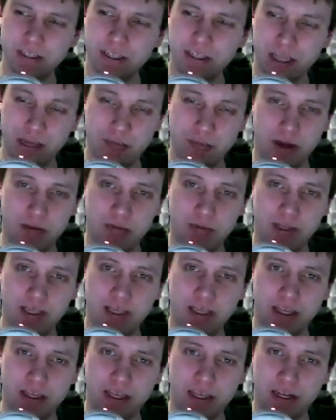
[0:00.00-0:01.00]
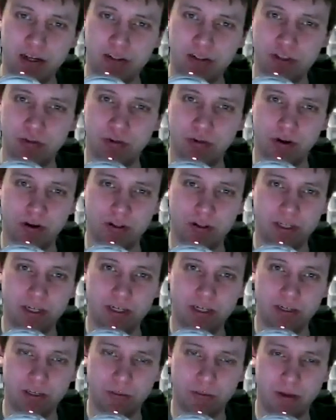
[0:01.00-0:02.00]
It might be a day or two
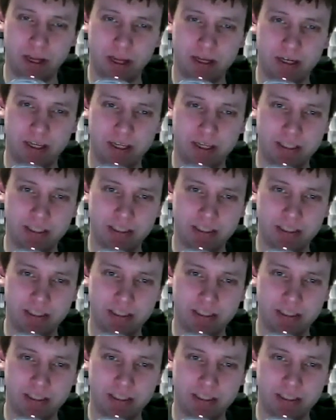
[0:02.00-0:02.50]
earlier, depending,